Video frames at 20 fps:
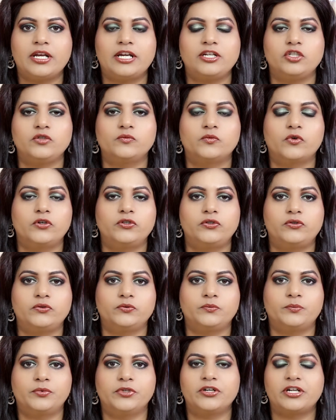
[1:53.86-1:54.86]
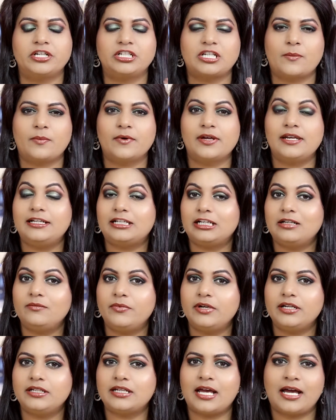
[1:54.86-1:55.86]
and you want to perk it up a little
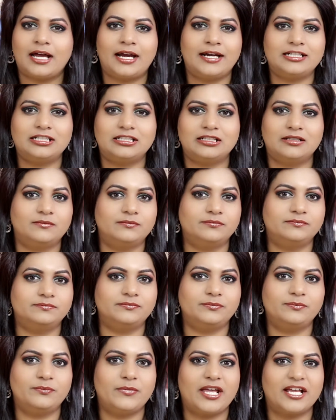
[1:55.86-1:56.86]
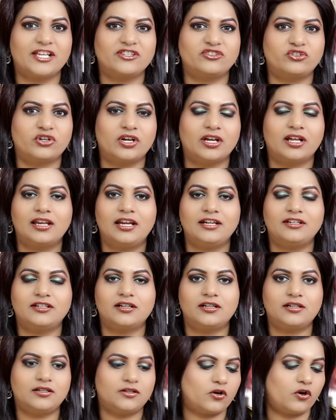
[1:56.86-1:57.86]
bit, add some extra
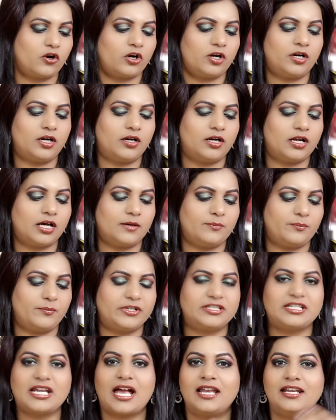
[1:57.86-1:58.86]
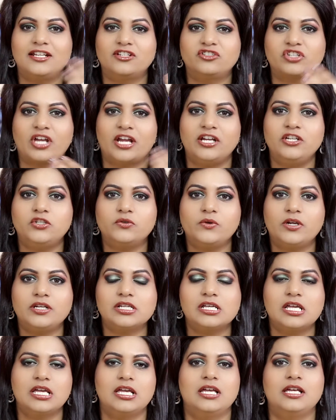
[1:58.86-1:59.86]
glitter or metallic shine to it.
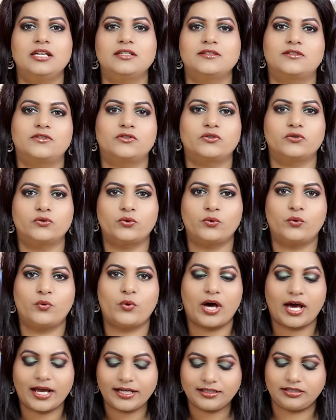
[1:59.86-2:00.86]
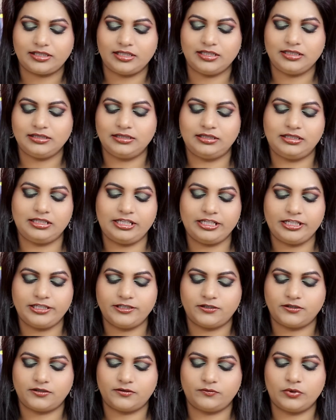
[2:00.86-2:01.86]
So I think these
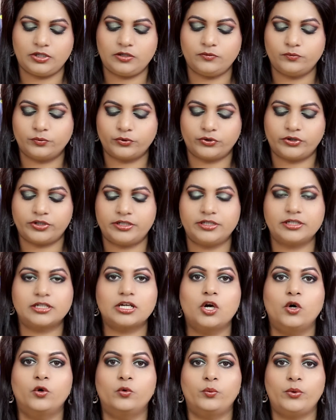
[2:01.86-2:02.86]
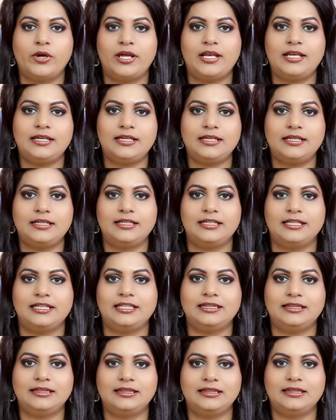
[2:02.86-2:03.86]
will work well
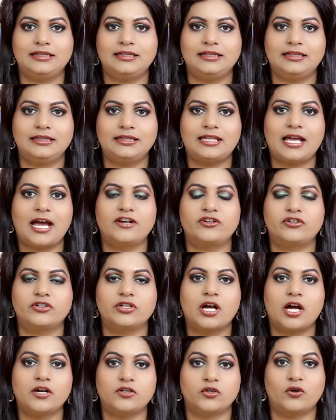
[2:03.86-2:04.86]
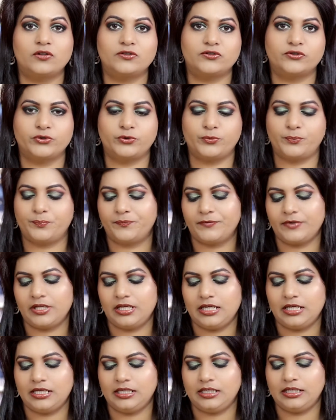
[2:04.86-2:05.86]
in that regard also.
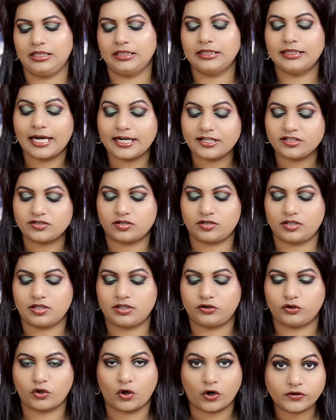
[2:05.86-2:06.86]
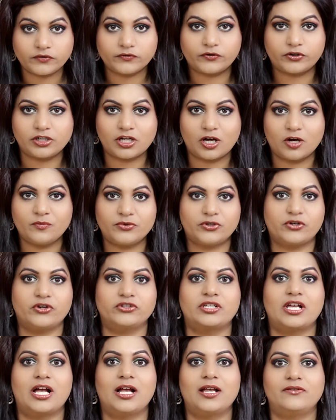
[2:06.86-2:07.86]
That's just a thought for now
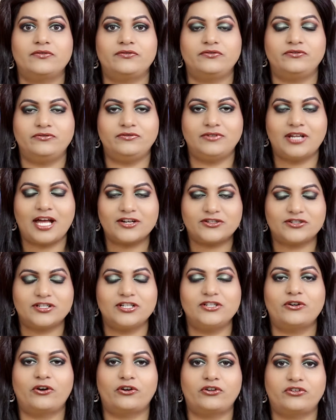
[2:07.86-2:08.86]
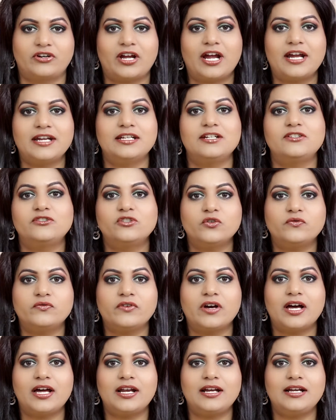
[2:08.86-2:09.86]
because I've naturally not tried it so
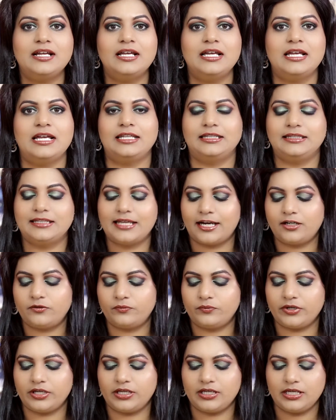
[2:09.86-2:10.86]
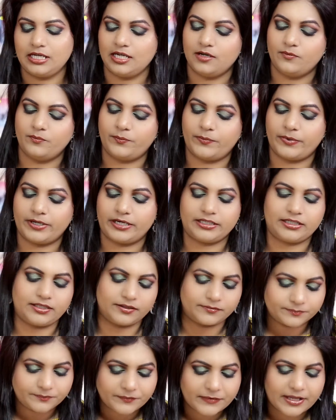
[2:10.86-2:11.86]
far that way, but
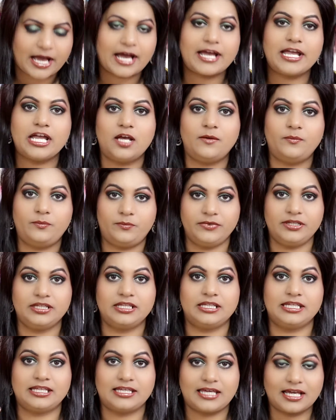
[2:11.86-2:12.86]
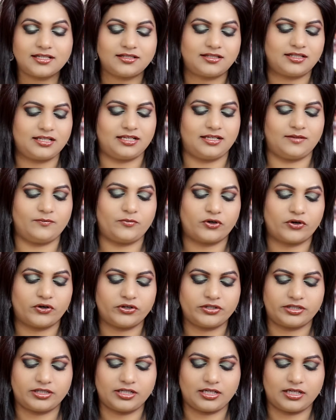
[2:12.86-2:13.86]
I am guessing
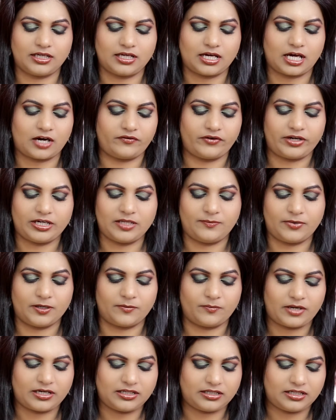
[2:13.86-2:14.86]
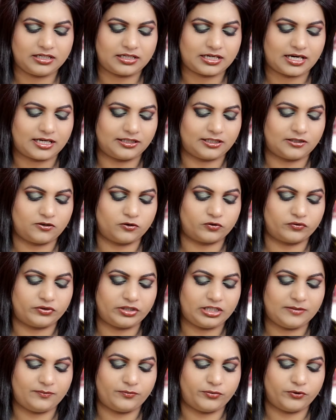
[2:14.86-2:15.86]
because they are very pigmented and they look
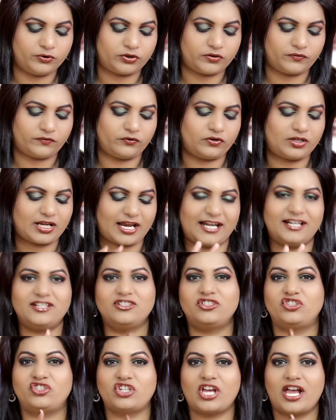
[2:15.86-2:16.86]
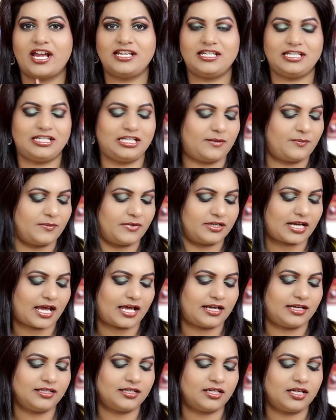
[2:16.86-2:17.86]
really beautiful and shiny and
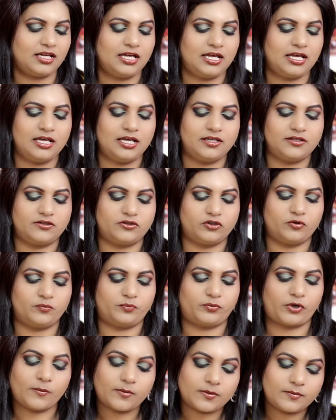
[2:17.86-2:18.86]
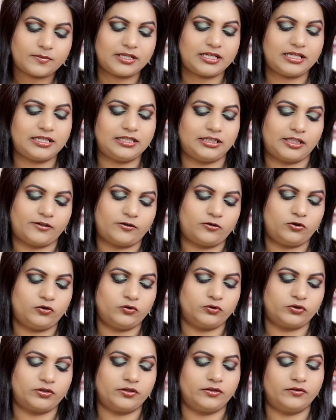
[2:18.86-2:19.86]
metallic. So probably they will
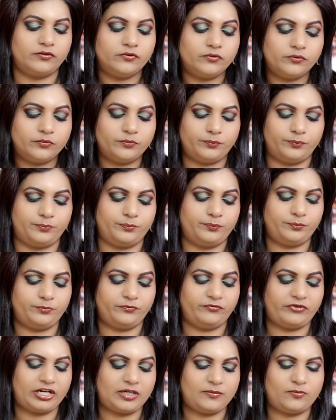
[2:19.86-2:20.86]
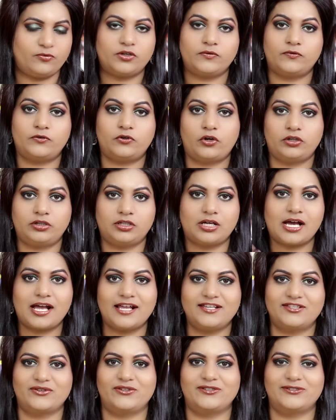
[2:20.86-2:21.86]
look very beautiful on the
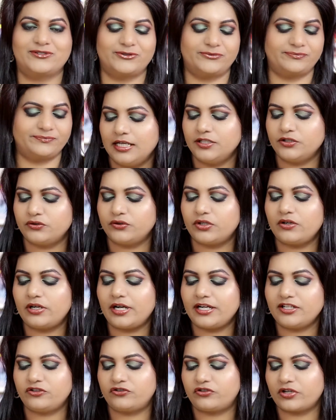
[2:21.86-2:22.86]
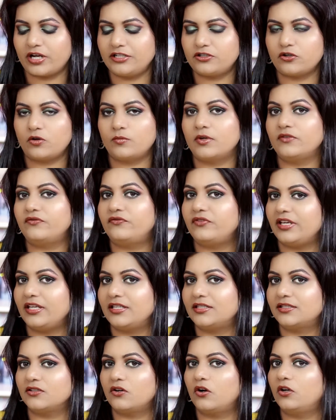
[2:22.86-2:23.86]
eyes also. So now let's try it on my
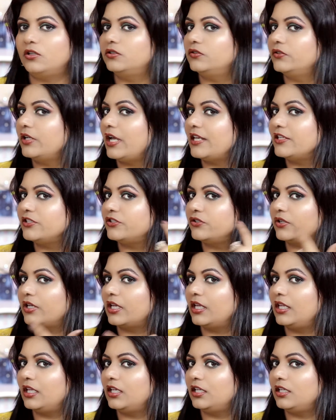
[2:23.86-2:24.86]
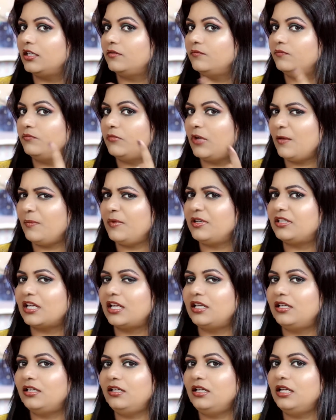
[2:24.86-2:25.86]
face. Although as you can maybe
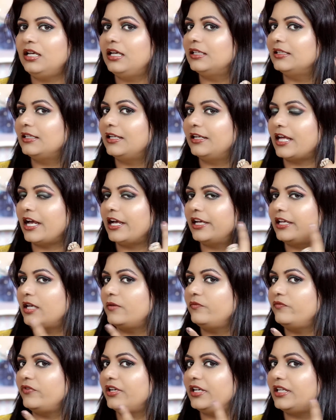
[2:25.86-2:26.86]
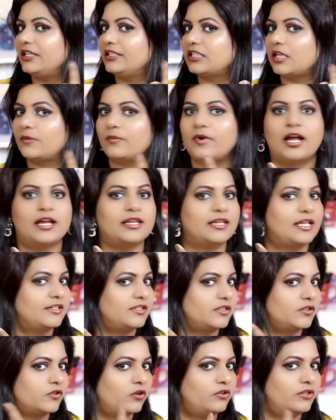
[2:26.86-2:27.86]
tell that I am wearing some
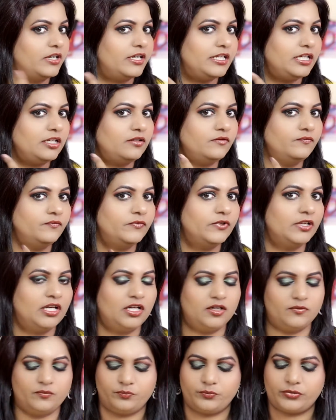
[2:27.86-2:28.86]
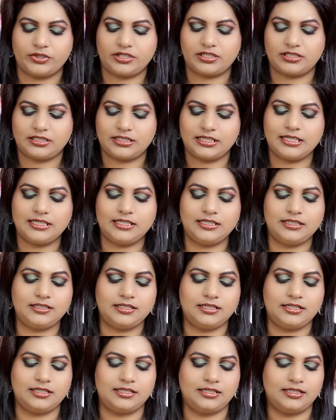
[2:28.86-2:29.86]
highlighter already, but still
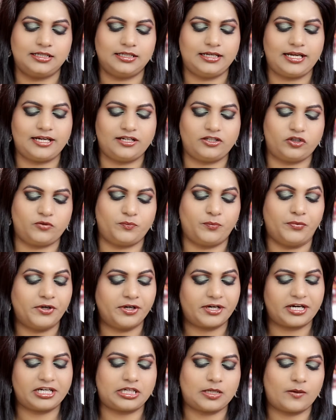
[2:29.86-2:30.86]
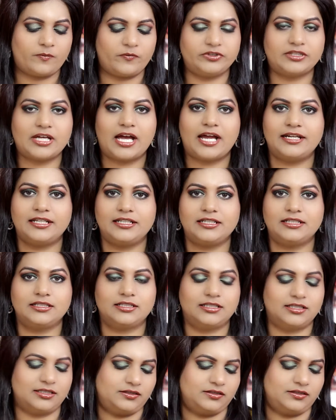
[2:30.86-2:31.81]
let's perk it up with adding